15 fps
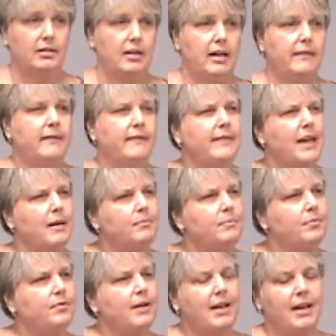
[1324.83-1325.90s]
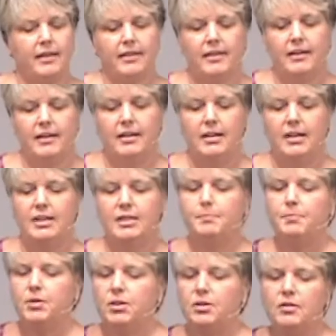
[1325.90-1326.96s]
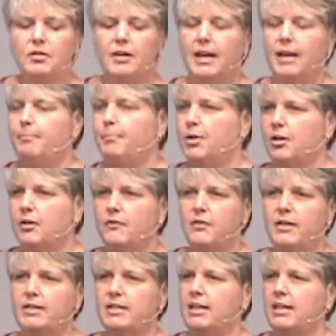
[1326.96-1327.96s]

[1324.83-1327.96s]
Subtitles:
and that breath is pure and perfect,